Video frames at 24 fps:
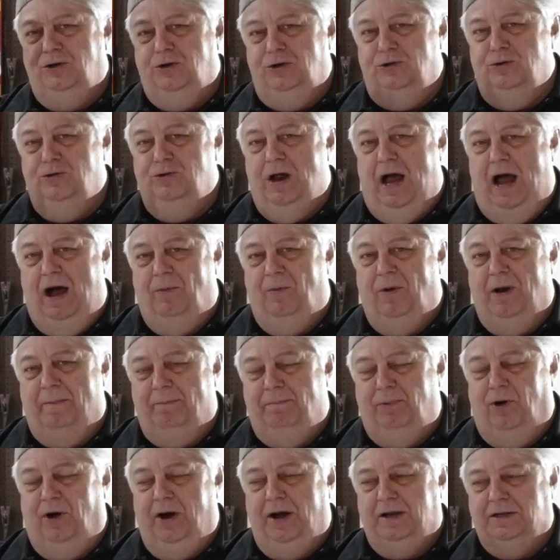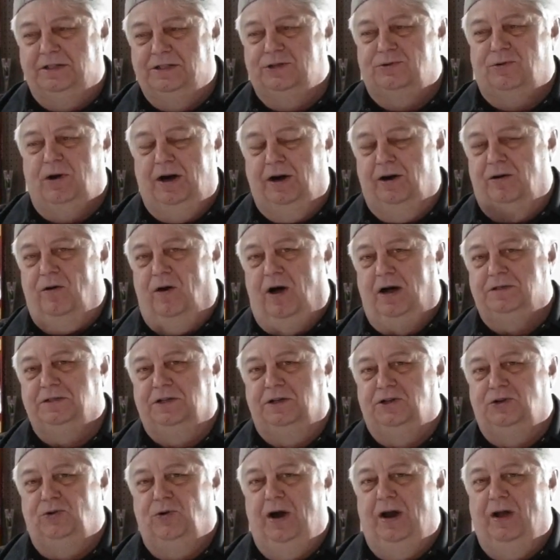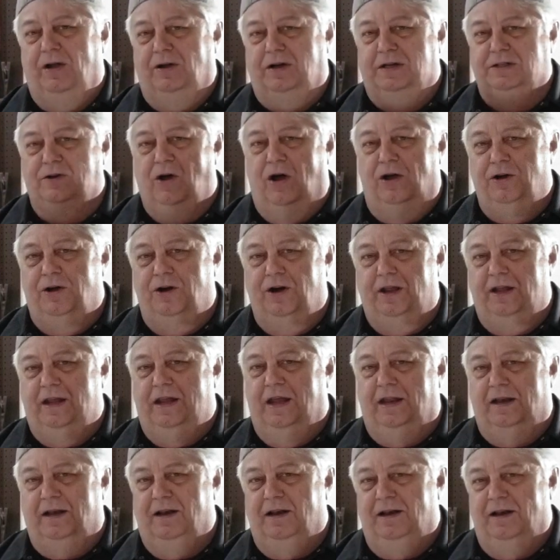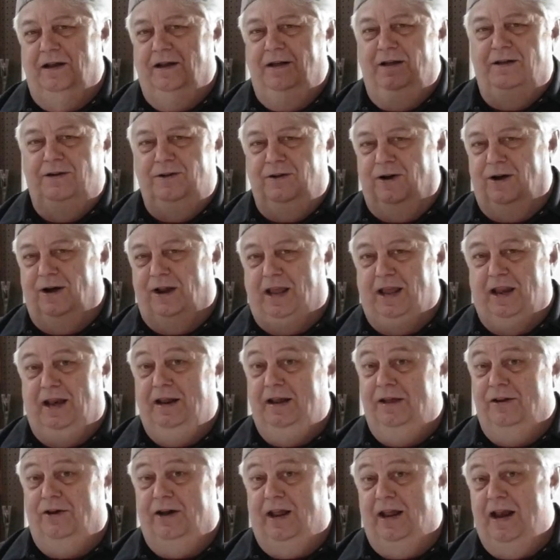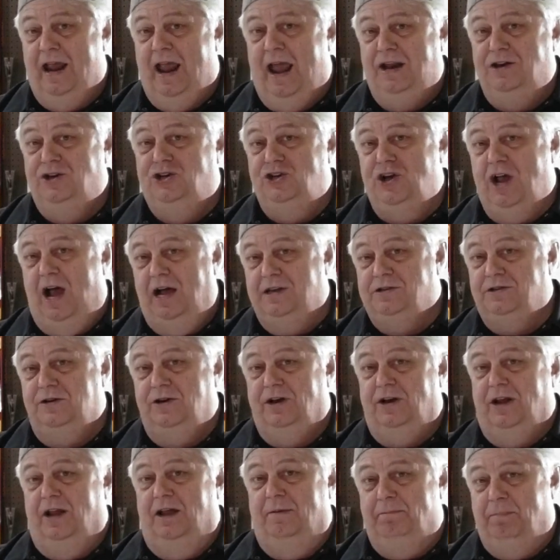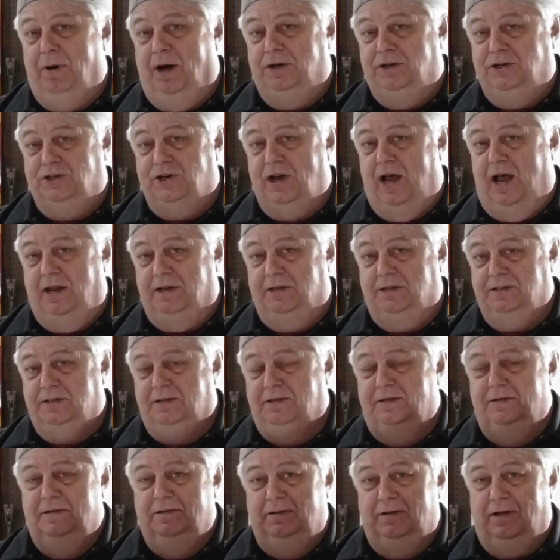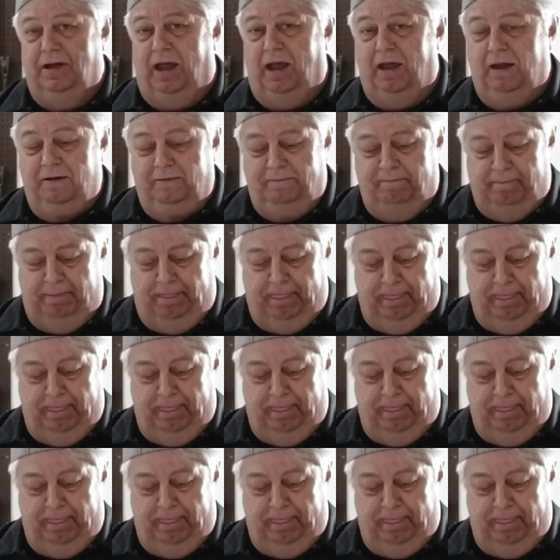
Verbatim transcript: You do not want to point it straight across the trail because all you're going to get, you're going to get either get head shots or you can get butt shots. Okay,